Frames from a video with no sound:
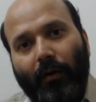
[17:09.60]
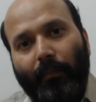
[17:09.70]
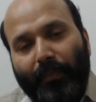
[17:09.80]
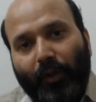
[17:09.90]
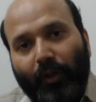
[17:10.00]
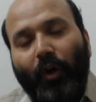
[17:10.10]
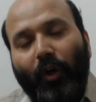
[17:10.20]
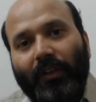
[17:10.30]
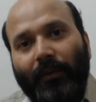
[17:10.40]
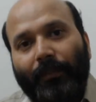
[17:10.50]

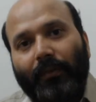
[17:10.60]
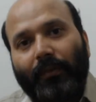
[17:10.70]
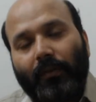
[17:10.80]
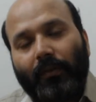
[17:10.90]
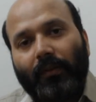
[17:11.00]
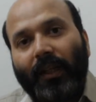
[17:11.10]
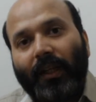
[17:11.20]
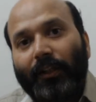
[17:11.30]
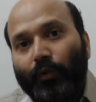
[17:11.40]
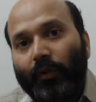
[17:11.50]
because of their
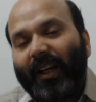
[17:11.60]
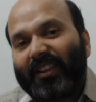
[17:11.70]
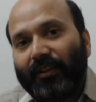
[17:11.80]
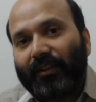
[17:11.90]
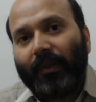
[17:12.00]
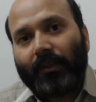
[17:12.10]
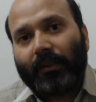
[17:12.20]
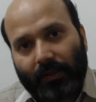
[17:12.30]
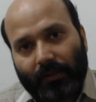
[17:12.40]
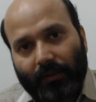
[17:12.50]
unique
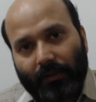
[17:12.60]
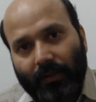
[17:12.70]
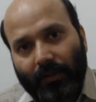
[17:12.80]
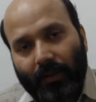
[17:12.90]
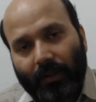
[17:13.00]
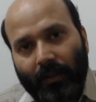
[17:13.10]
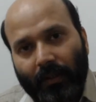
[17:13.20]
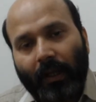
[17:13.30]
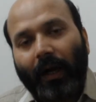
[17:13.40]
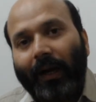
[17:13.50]
achievement
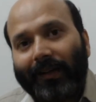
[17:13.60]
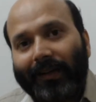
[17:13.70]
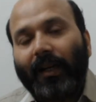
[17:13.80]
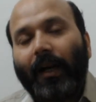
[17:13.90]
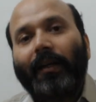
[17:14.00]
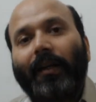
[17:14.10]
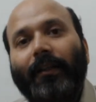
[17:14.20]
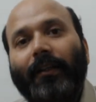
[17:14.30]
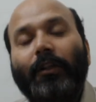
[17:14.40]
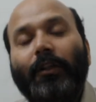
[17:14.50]
and regarded
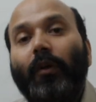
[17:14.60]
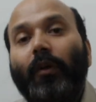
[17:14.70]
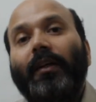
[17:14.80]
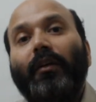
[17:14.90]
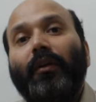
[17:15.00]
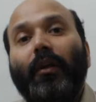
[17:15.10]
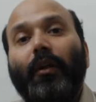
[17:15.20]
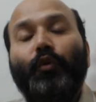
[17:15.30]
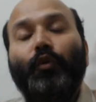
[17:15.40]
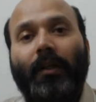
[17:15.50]
as a Neolithic
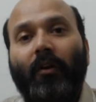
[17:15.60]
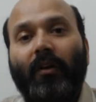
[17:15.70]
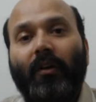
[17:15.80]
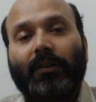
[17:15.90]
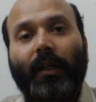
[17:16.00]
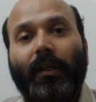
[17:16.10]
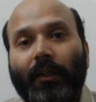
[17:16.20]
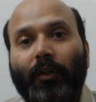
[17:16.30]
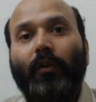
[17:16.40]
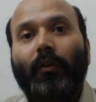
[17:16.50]
revolution or considered as a
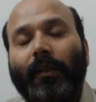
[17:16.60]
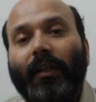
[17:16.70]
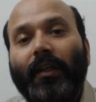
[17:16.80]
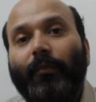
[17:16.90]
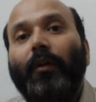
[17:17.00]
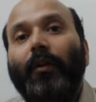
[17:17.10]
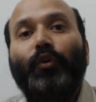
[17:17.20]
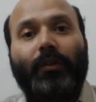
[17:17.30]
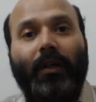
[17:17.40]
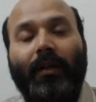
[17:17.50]
Neolithic
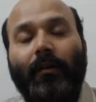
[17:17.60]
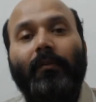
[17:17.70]
revolution